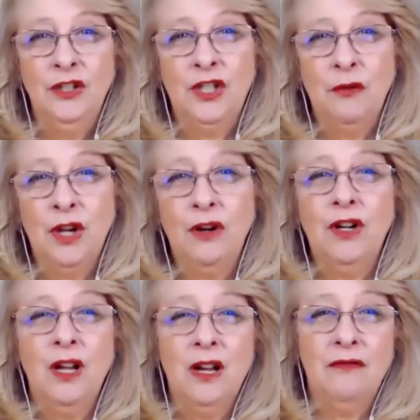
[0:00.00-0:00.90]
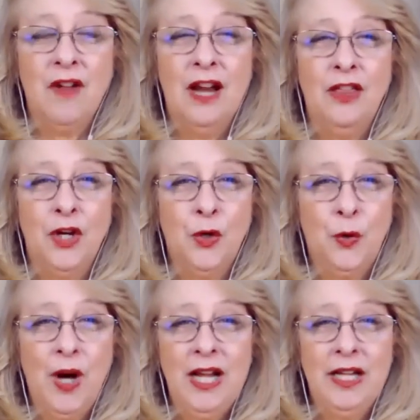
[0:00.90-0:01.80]
So they're going to find the
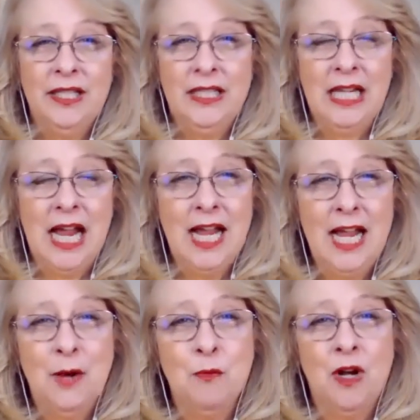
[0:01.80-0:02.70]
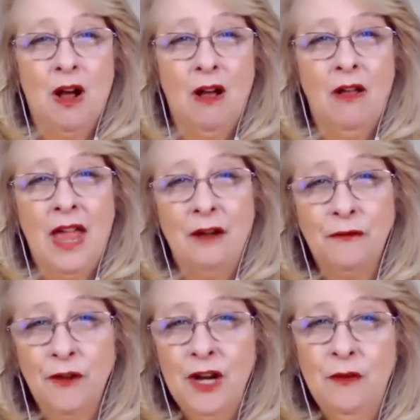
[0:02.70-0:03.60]
greatest time when all
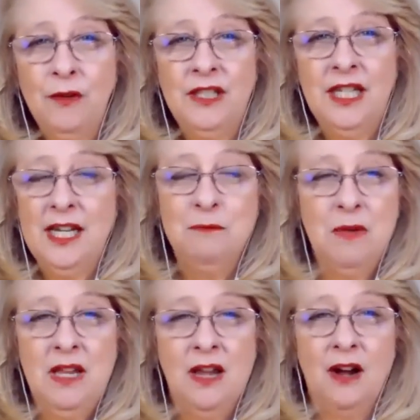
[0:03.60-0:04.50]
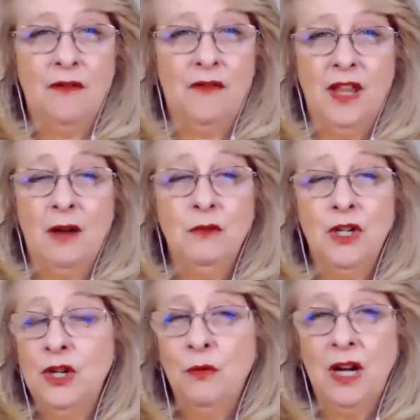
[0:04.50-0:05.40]
that frequency can be there for them
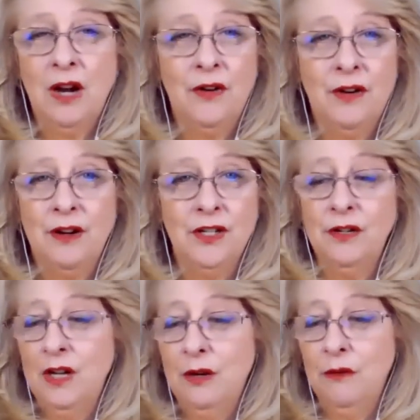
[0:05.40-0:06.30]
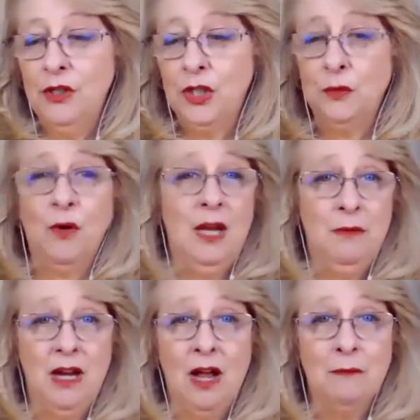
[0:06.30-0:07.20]
to do whatever they're doing, which is
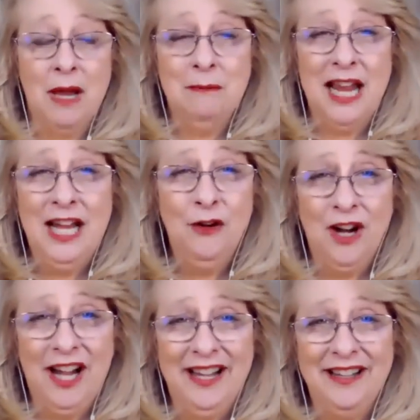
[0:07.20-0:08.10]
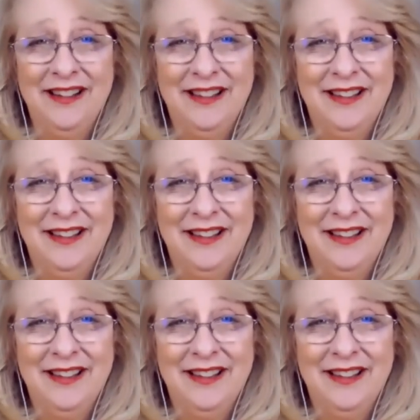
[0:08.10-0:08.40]
way beyond my pay grade.